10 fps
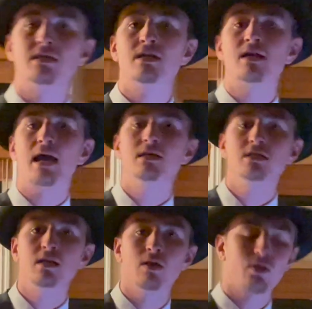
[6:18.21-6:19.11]
to
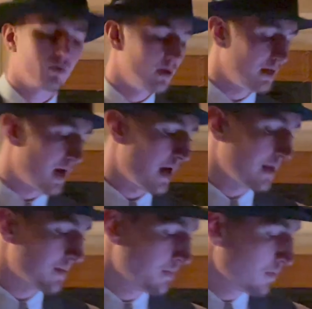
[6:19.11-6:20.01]
1939.
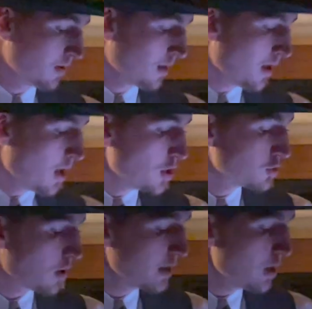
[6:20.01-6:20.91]

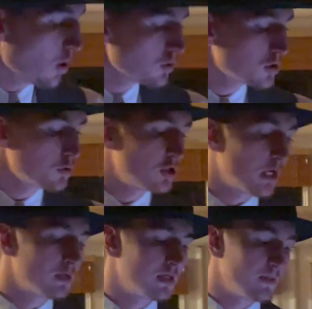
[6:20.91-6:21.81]
Girardi also
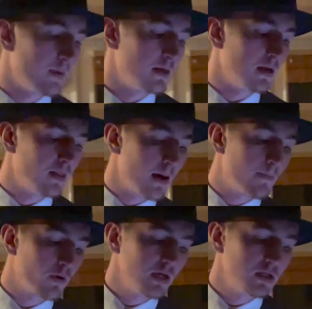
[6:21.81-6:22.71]
shares his opinion that
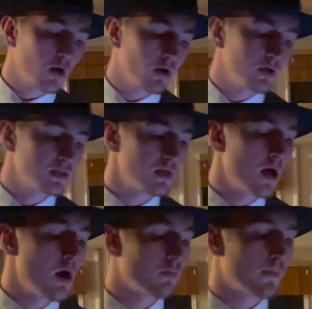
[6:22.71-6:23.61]
Bernese artist's
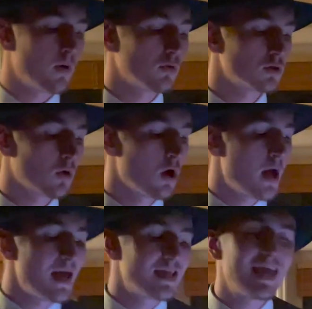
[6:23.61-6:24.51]
proposal,
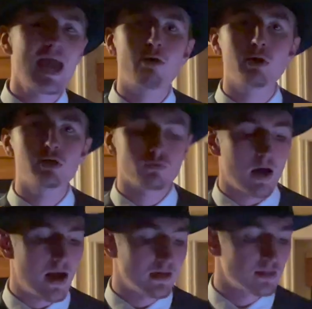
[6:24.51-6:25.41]

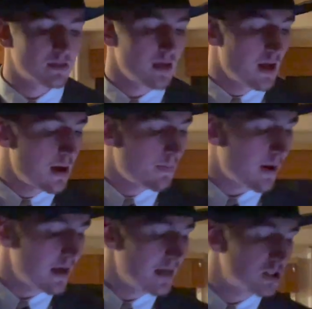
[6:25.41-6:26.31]
characterized
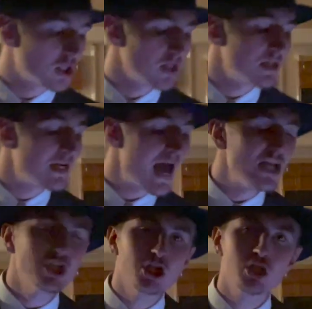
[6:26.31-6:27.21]
by its
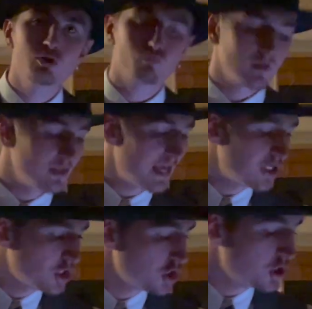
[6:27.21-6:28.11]
contentious
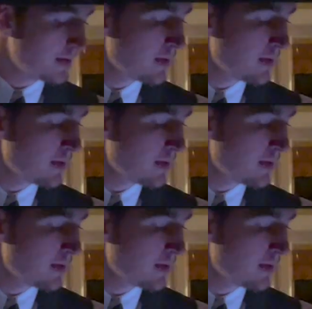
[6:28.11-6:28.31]
relationship